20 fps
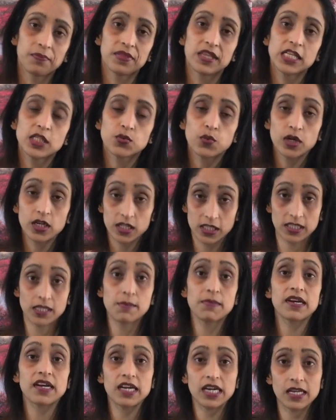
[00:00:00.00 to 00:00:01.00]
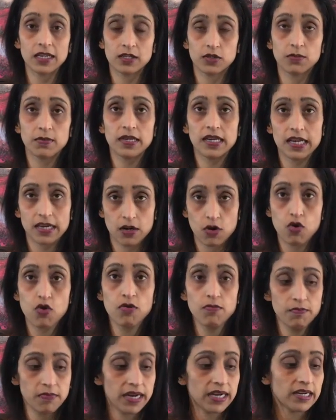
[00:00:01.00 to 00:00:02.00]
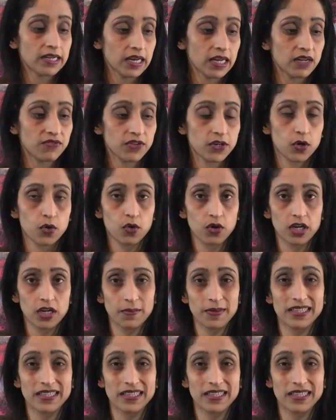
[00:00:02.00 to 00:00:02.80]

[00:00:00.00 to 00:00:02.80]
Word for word: This would similarly to be like a homemade kind of a coconut.